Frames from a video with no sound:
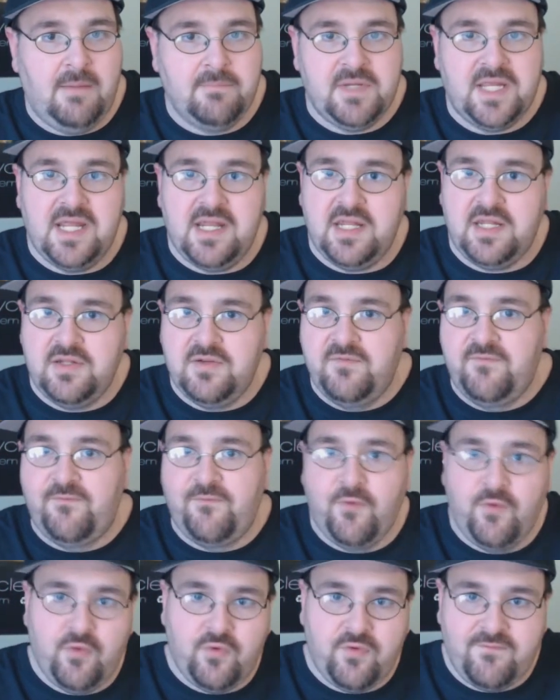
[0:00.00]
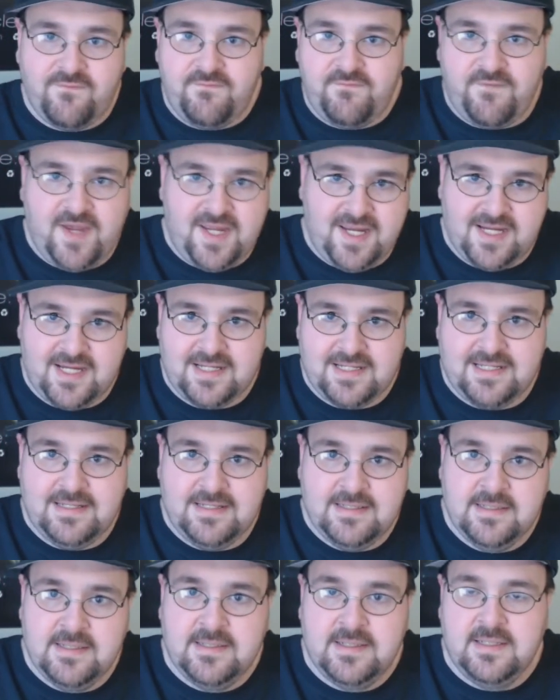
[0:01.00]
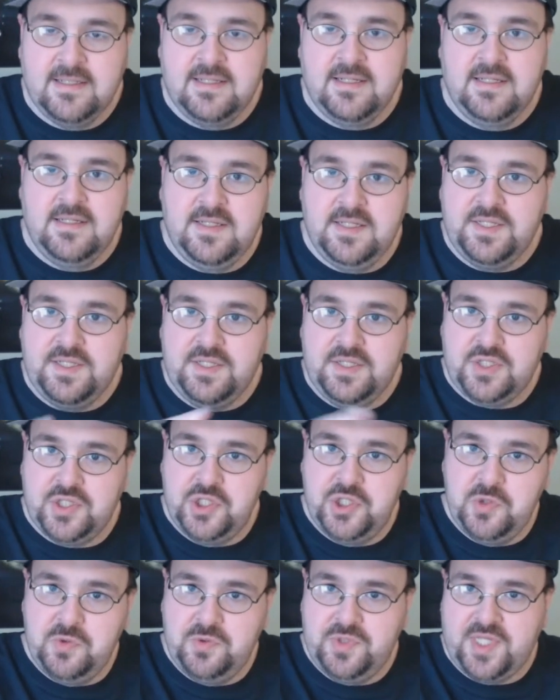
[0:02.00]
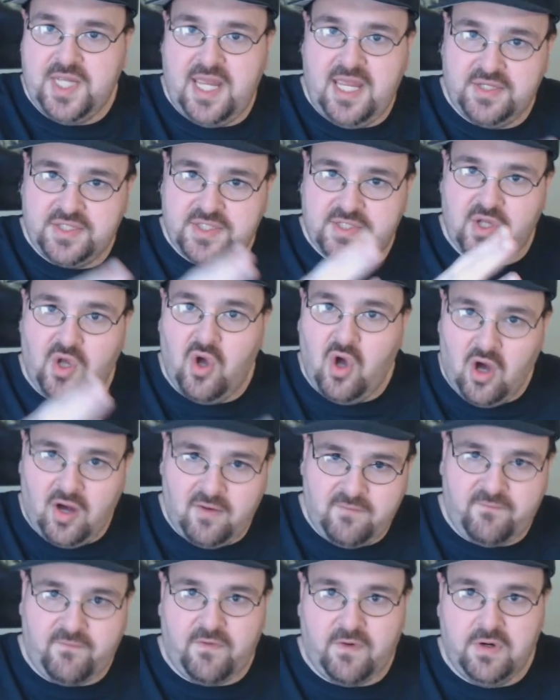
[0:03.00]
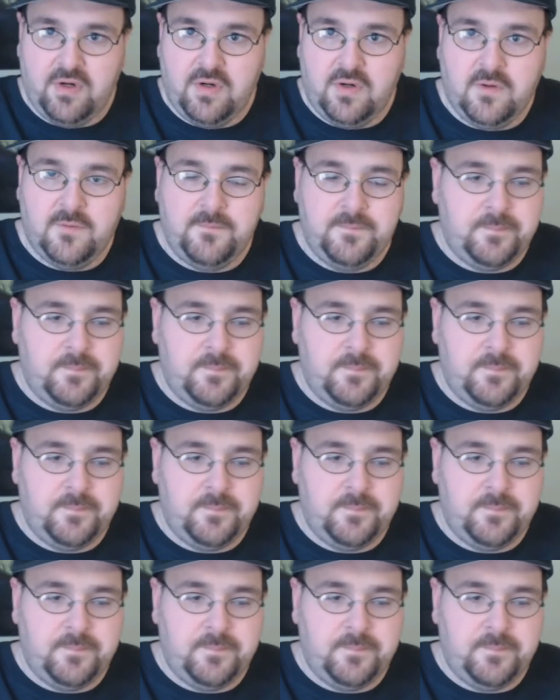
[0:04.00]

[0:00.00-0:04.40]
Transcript: I'm getting the full effect that this juice has to offer.